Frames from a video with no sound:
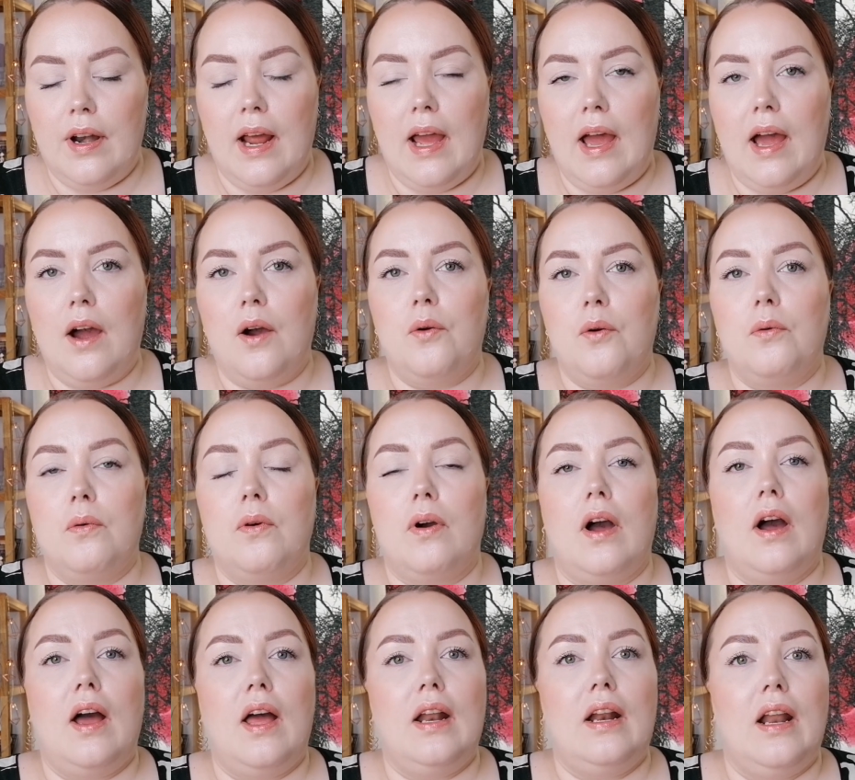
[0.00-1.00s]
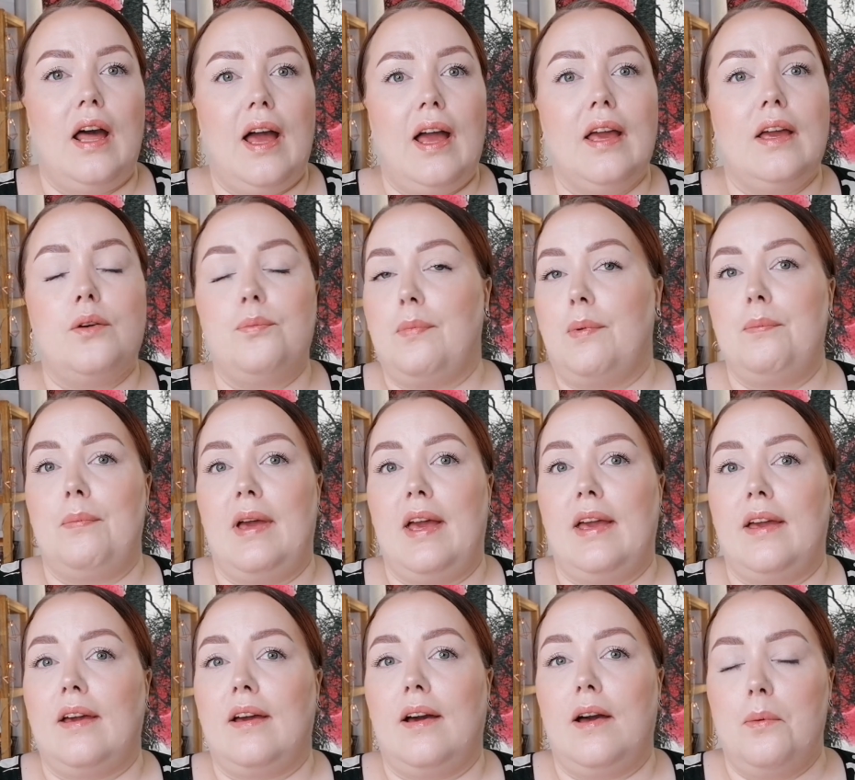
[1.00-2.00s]
now I like my
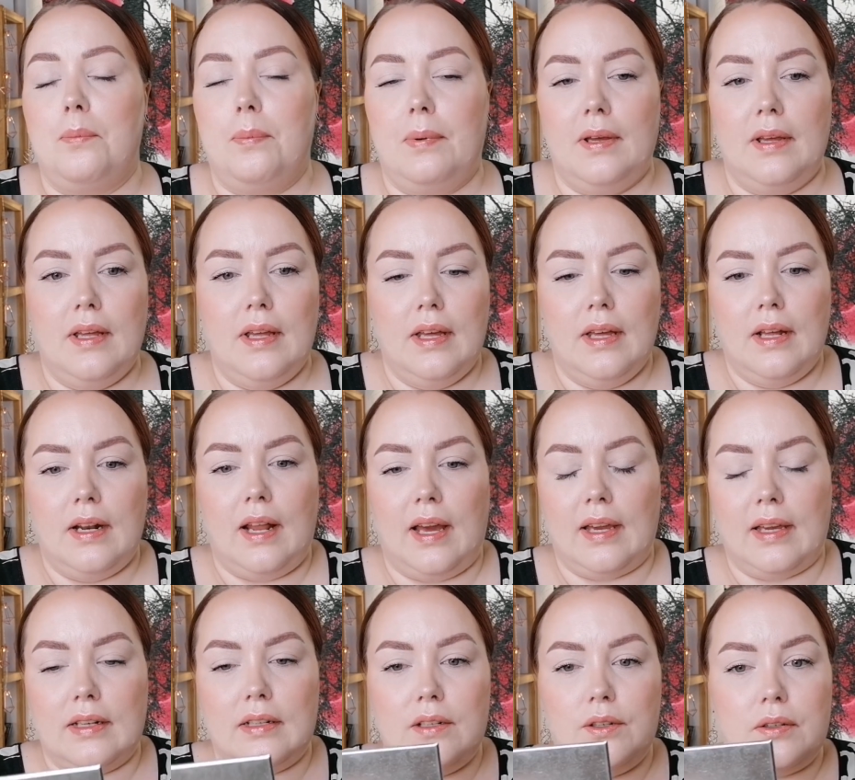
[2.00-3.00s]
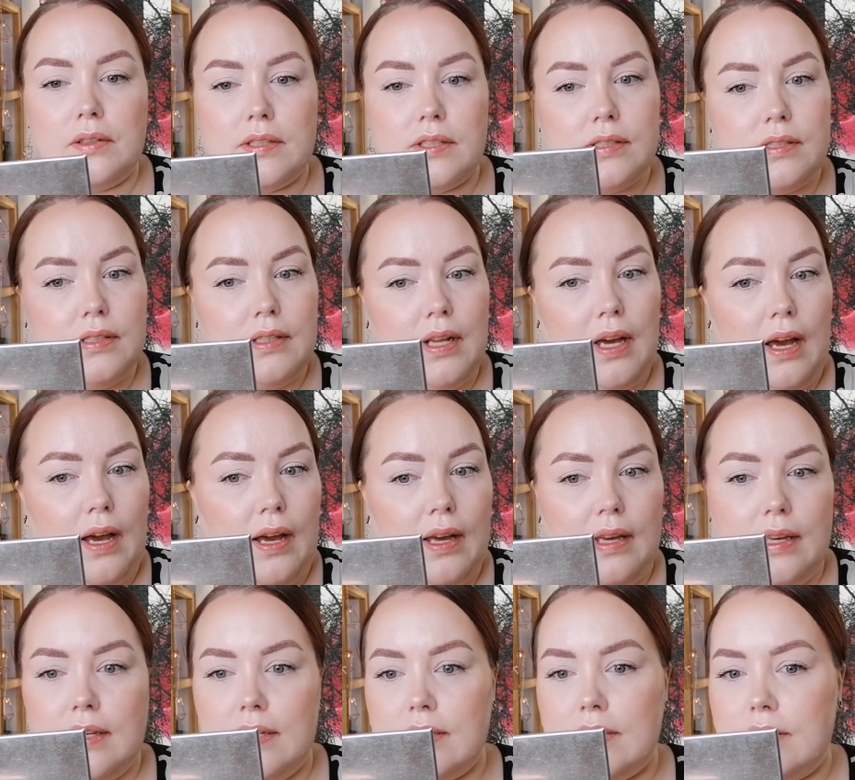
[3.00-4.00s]
makeup, like it looks
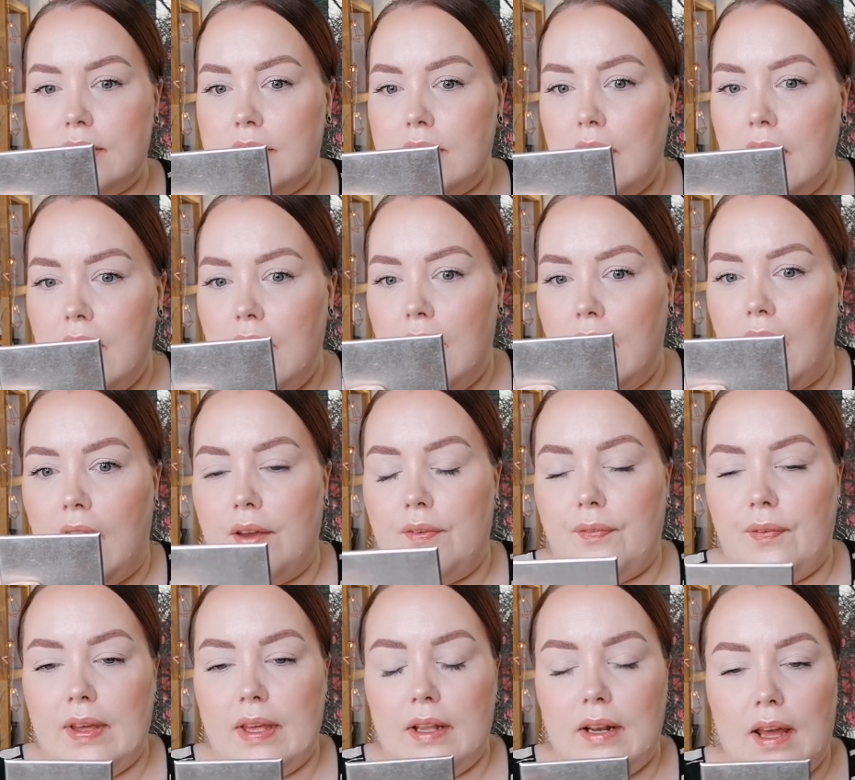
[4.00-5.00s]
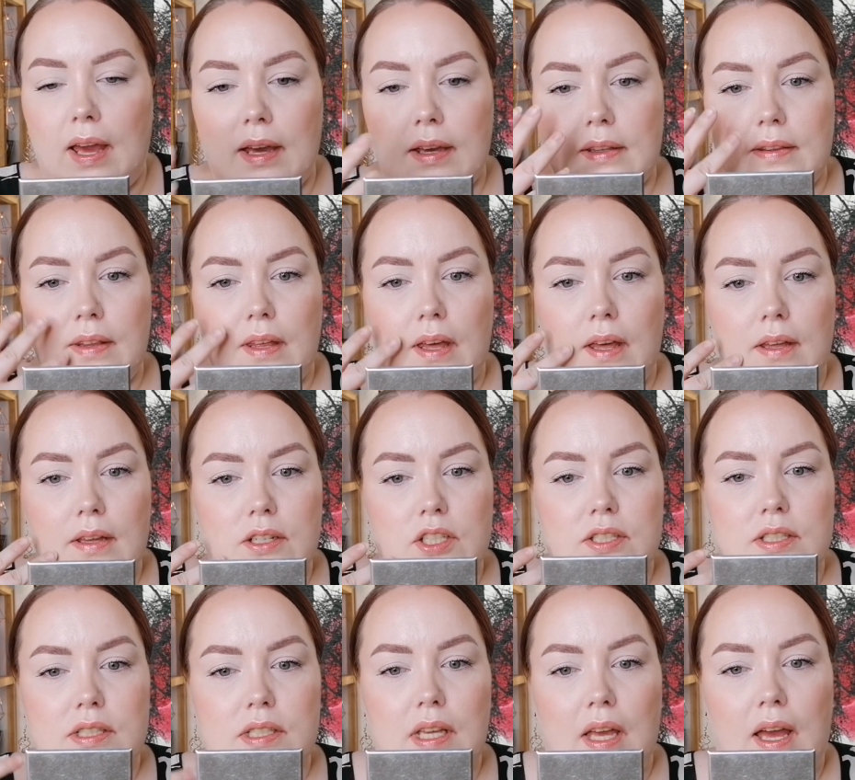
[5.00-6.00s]
nice. I feel like the
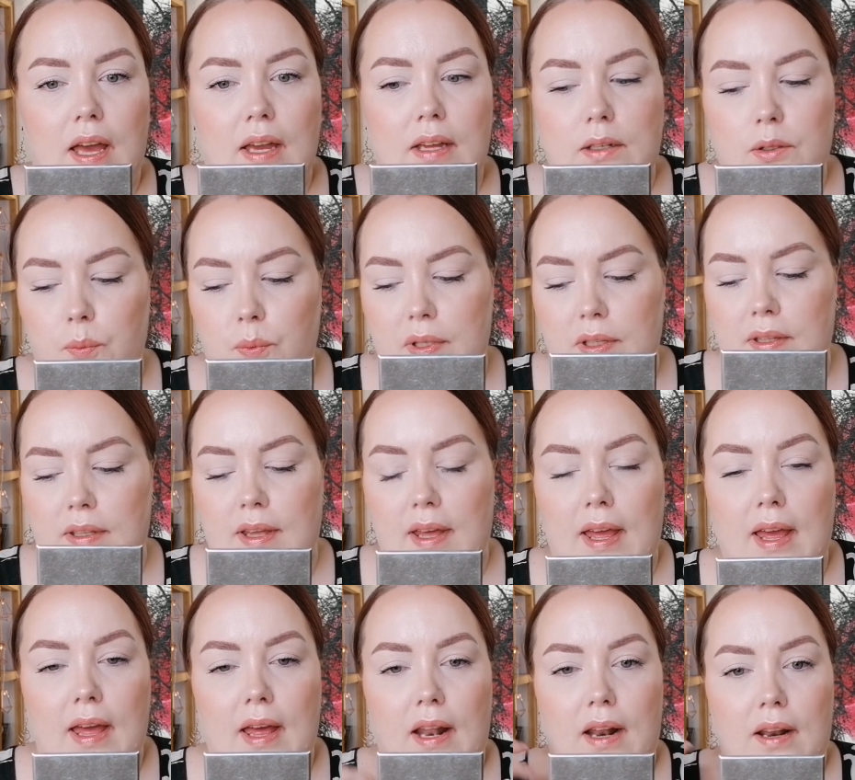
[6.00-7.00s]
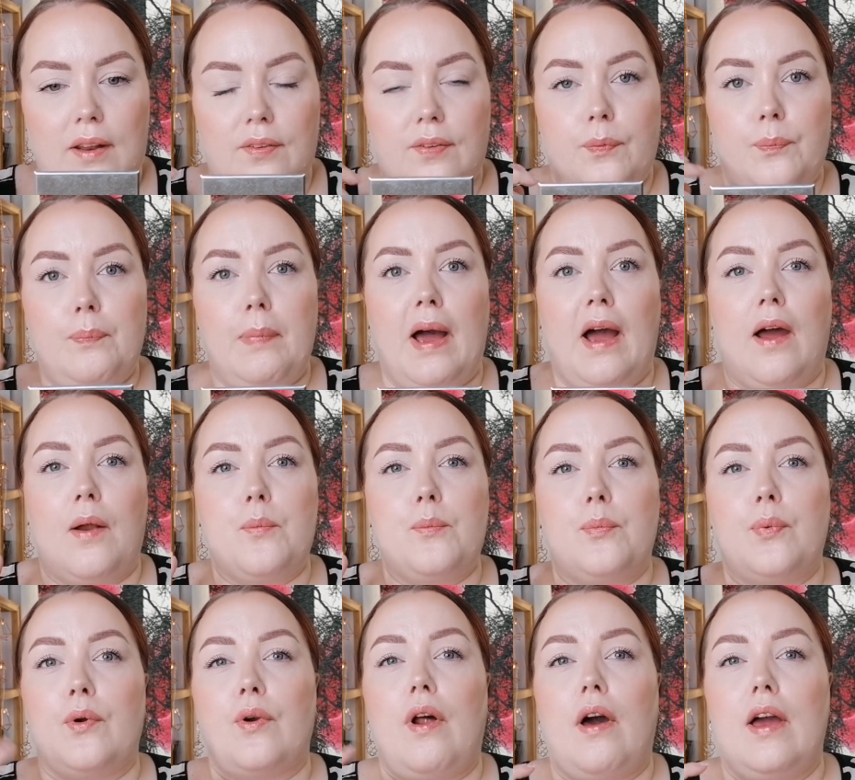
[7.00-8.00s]
side with the e.l.f.
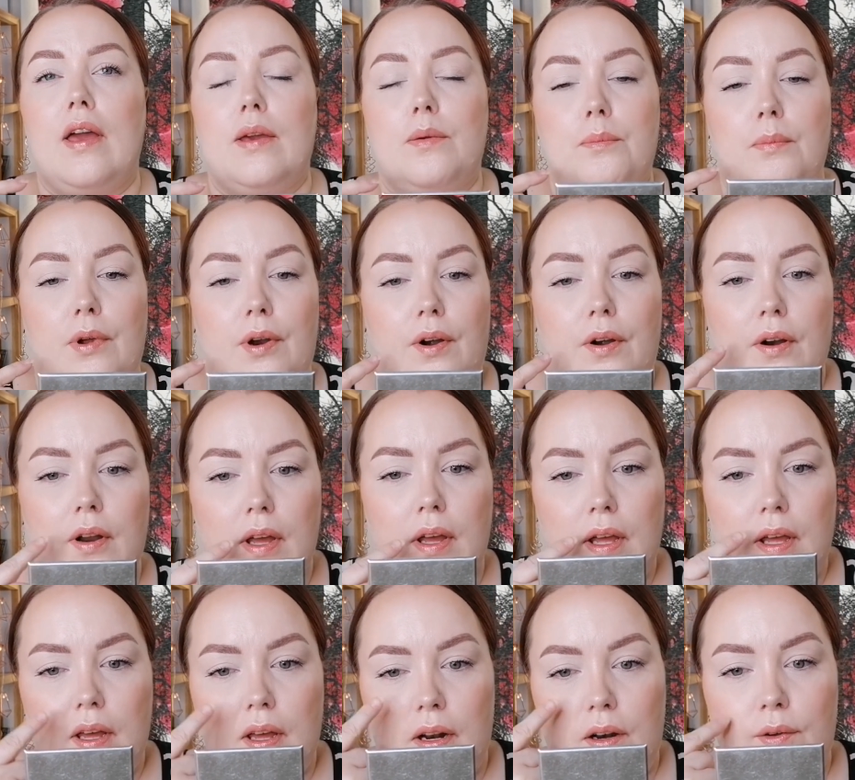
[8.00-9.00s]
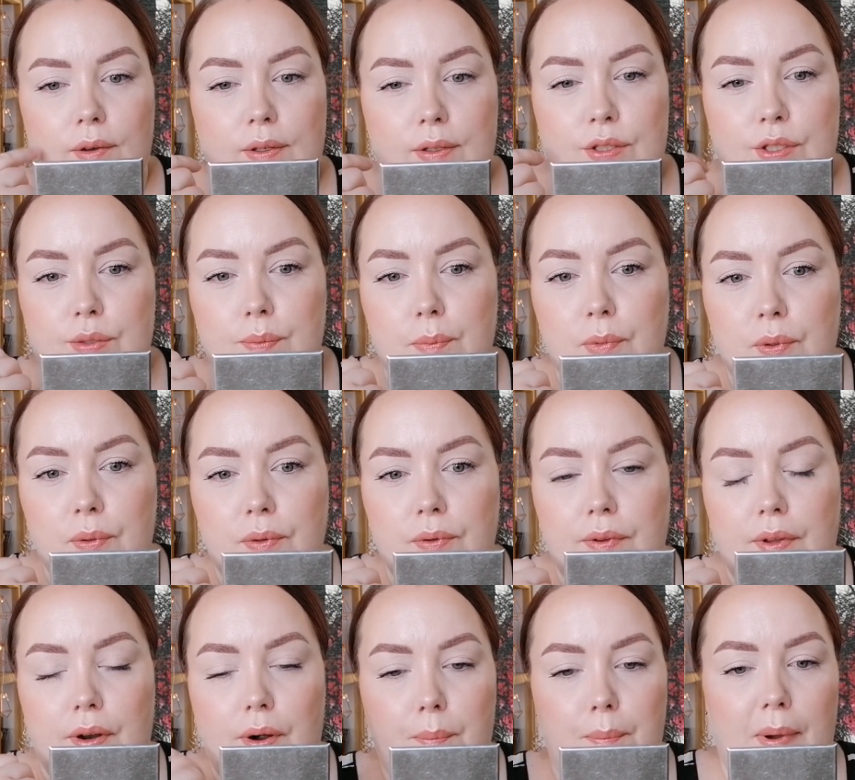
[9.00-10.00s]
primer looks
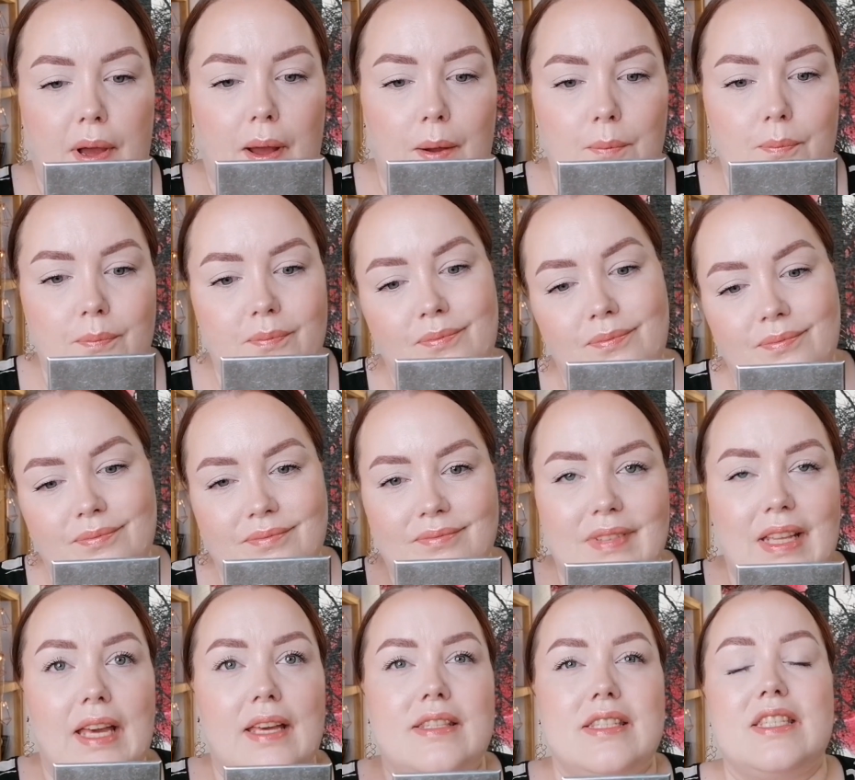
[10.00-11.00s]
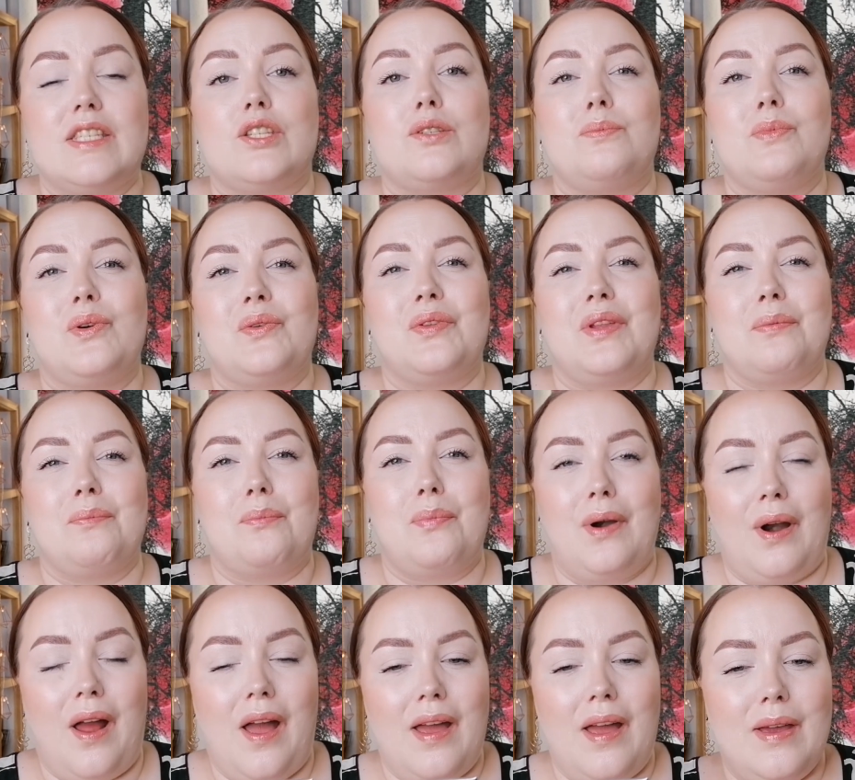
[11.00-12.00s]
smoother, but it's a smoothing
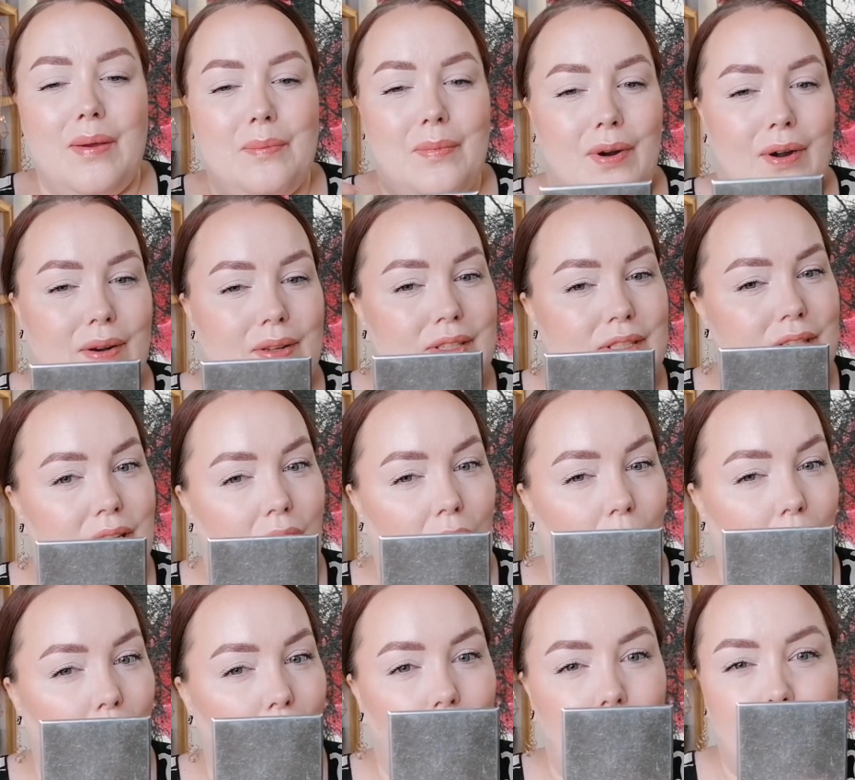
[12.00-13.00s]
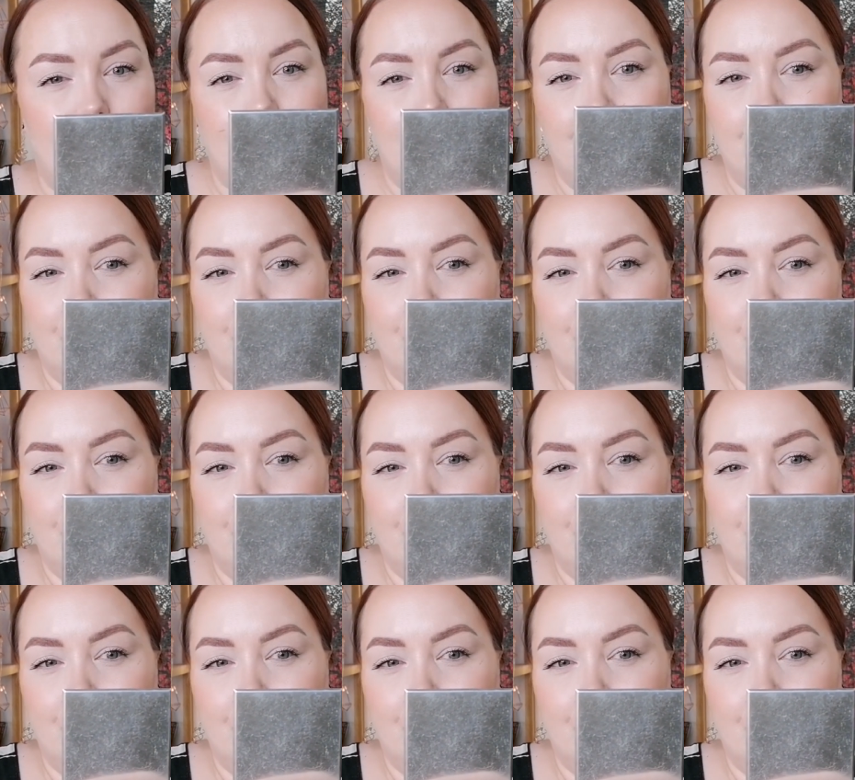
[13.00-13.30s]
primer, so